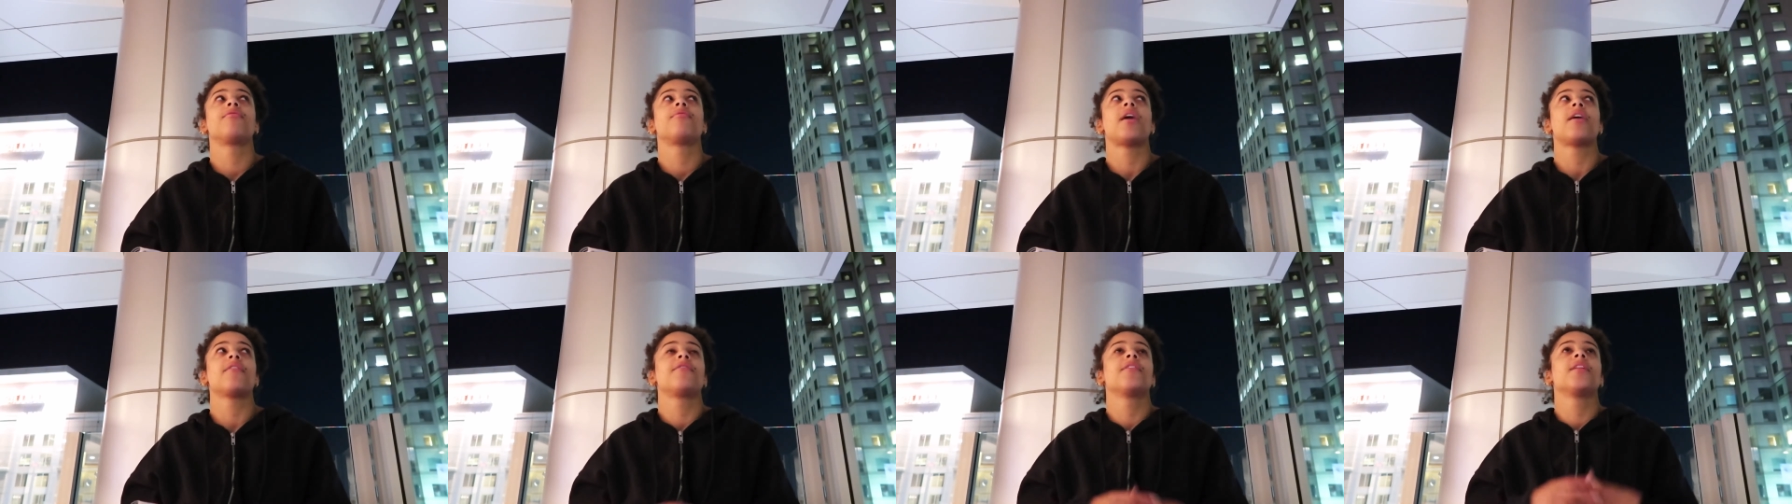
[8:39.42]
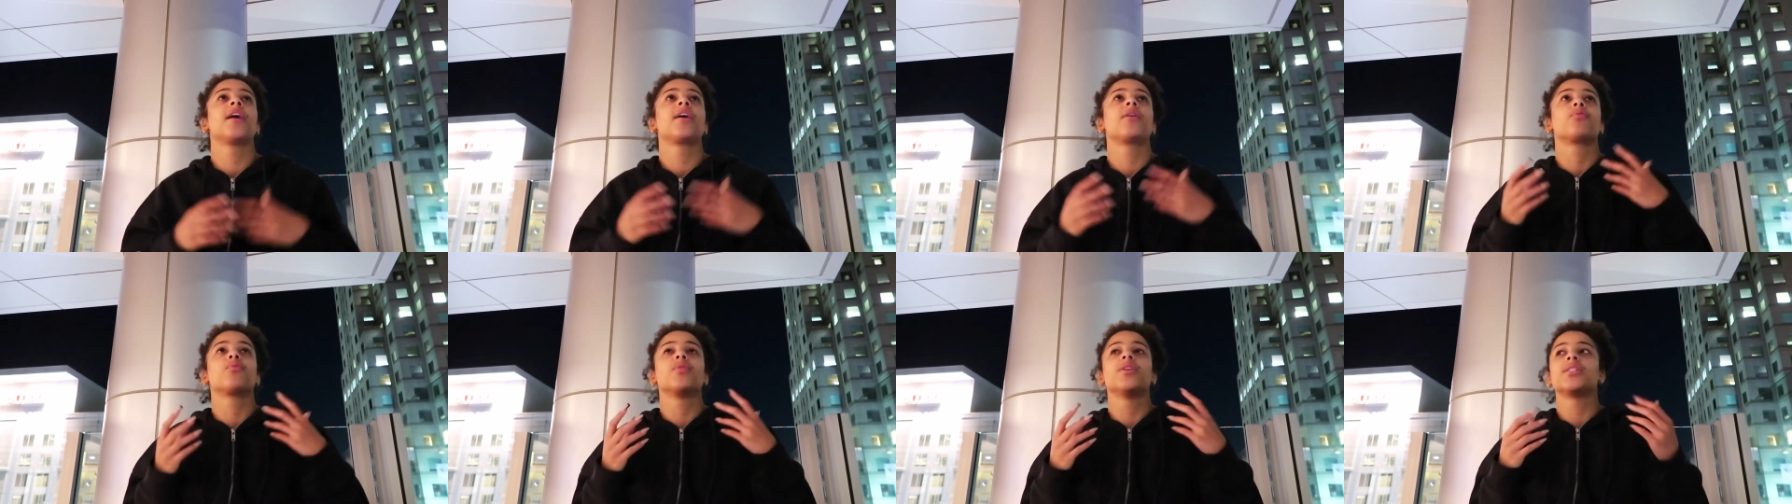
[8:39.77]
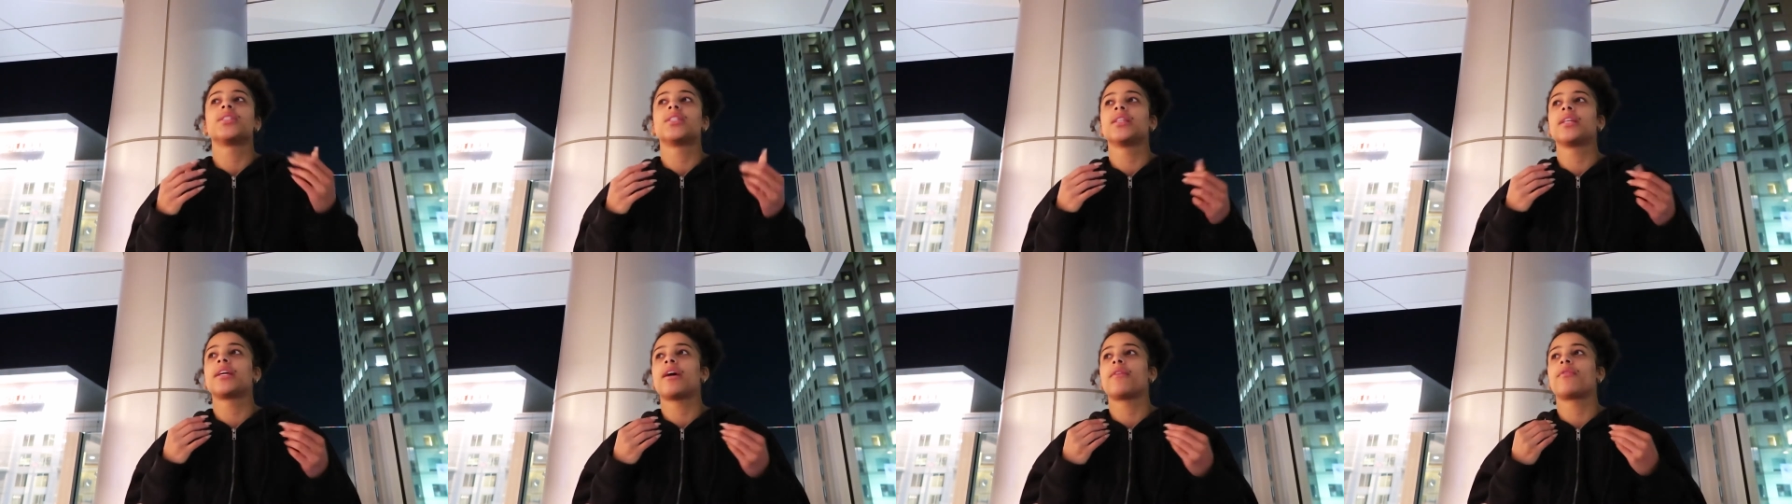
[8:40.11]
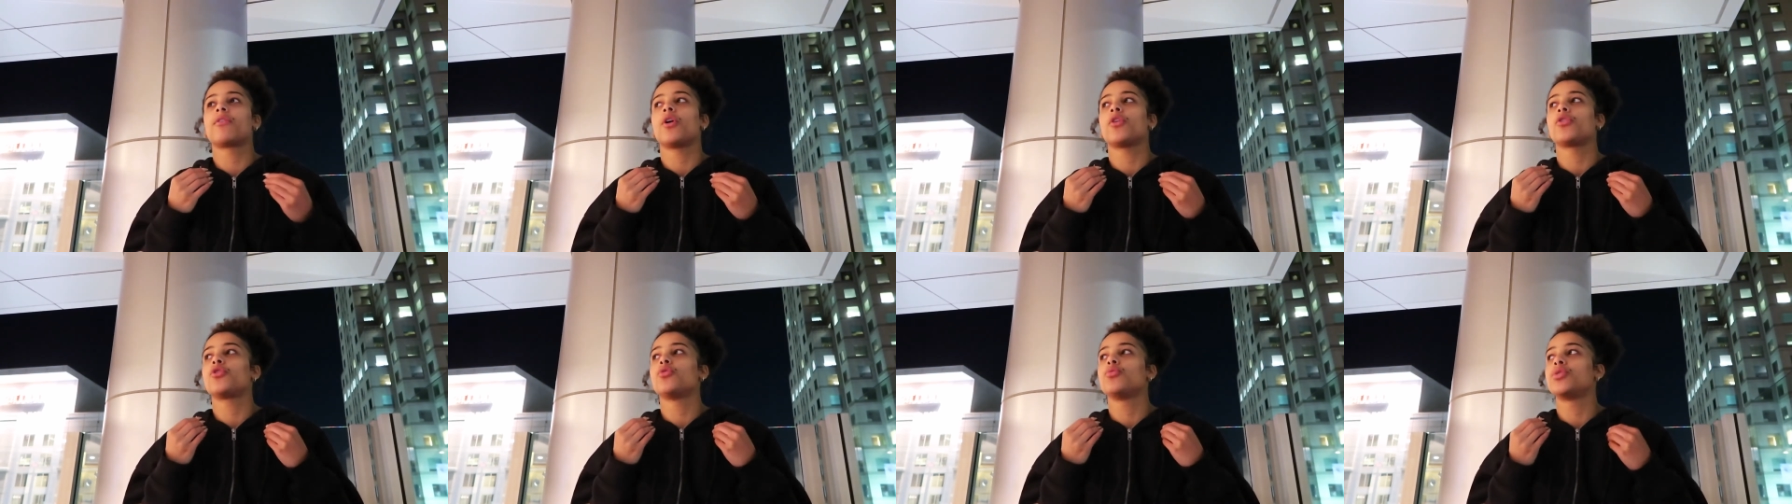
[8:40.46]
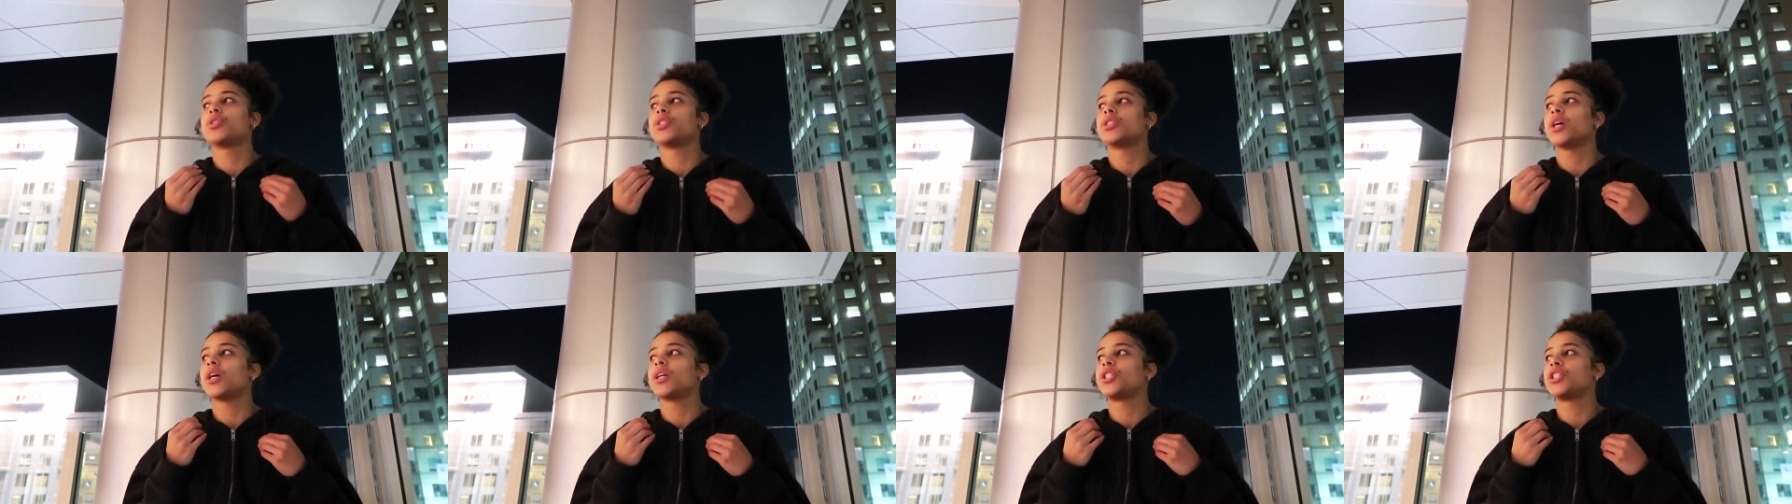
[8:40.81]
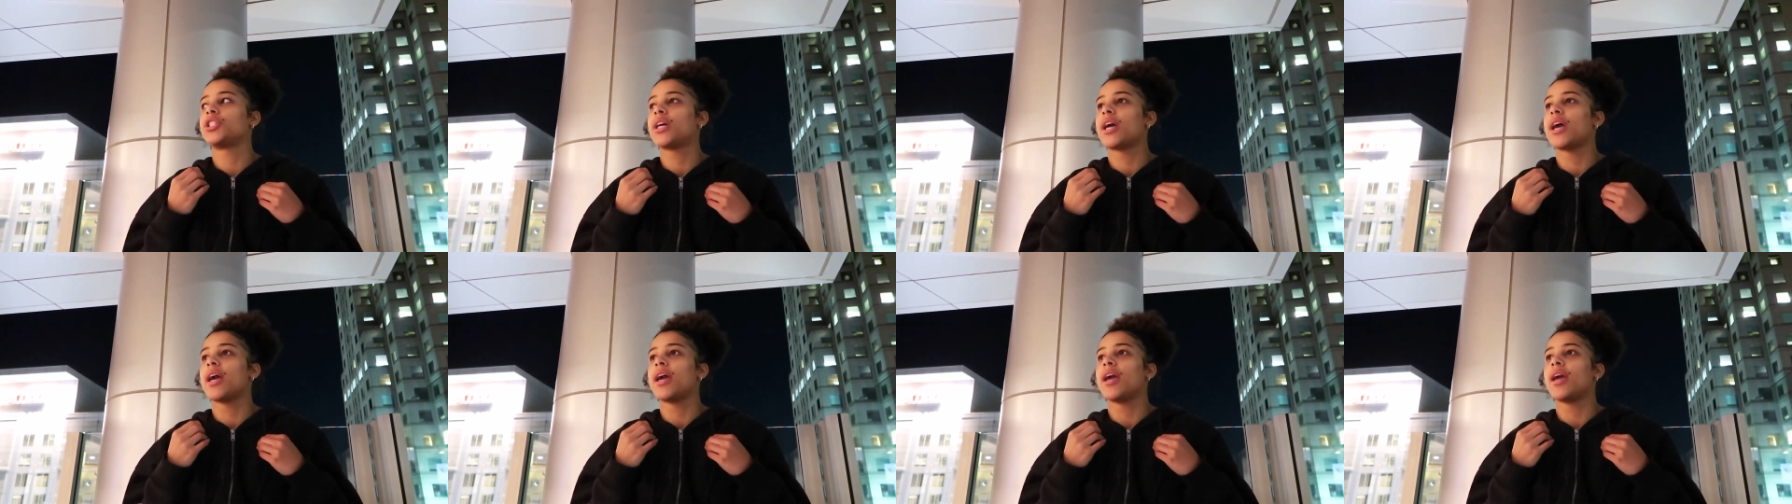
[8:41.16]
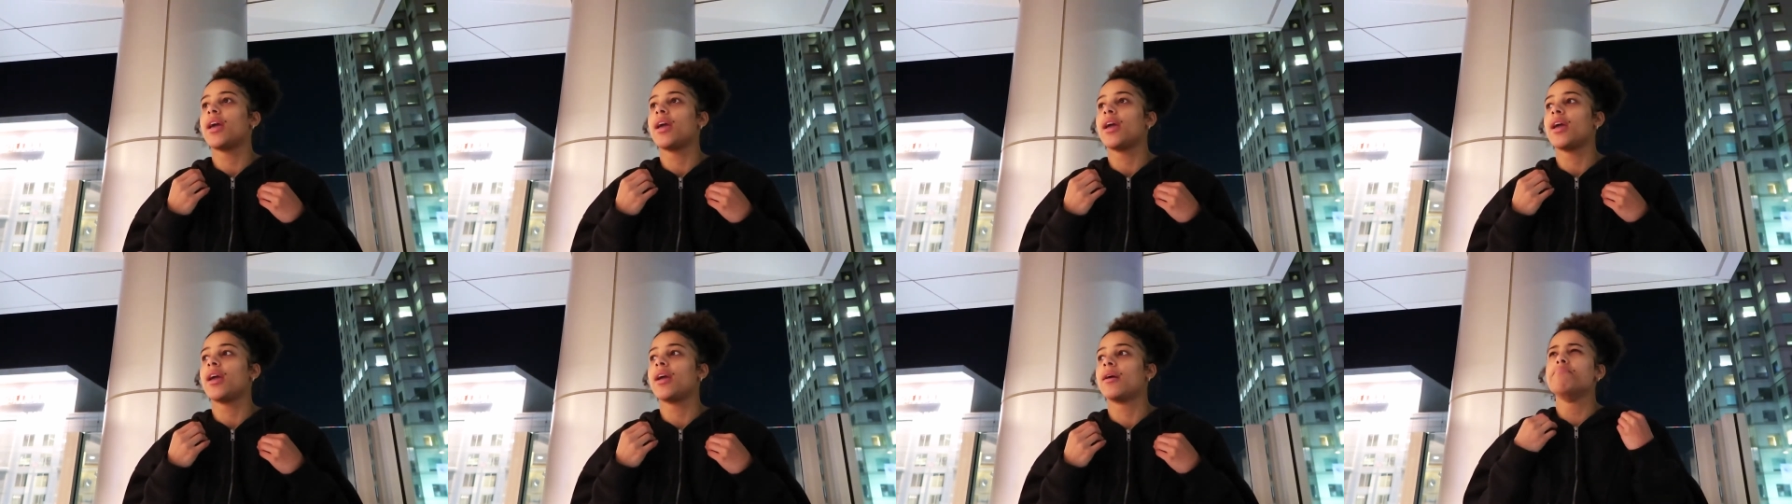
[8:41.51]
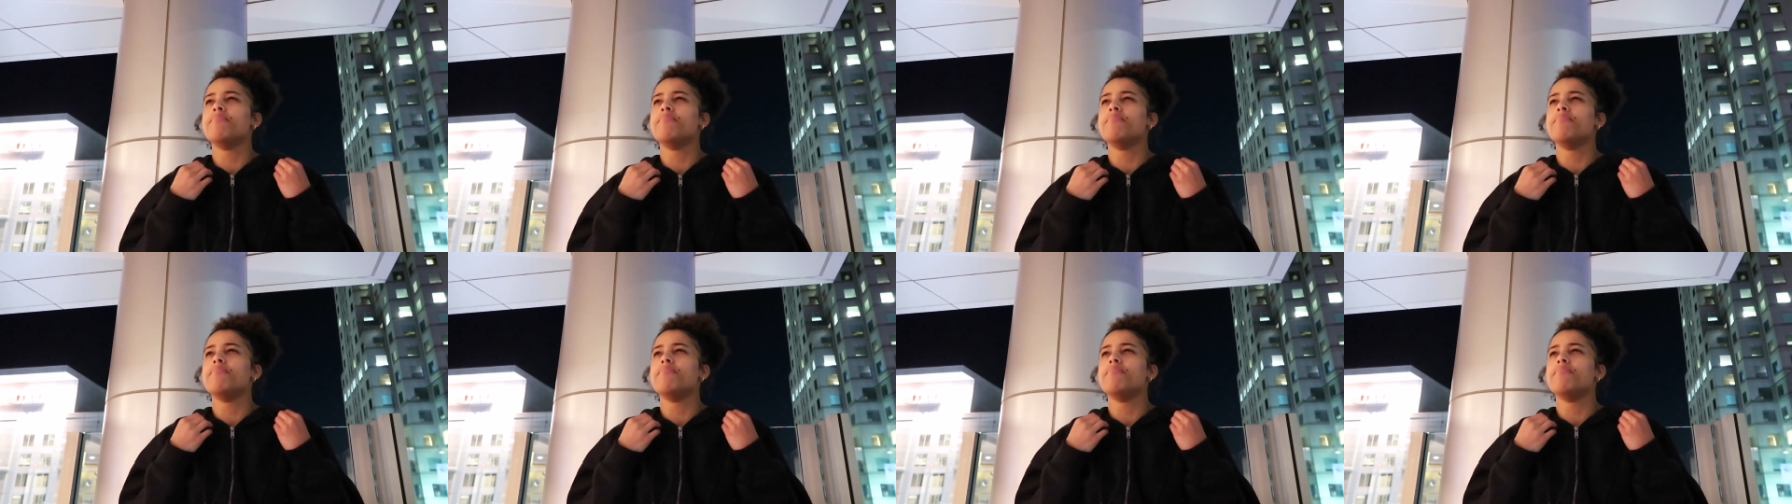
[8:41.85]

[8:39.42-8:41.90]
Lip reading: I feel like recently I've gone through such a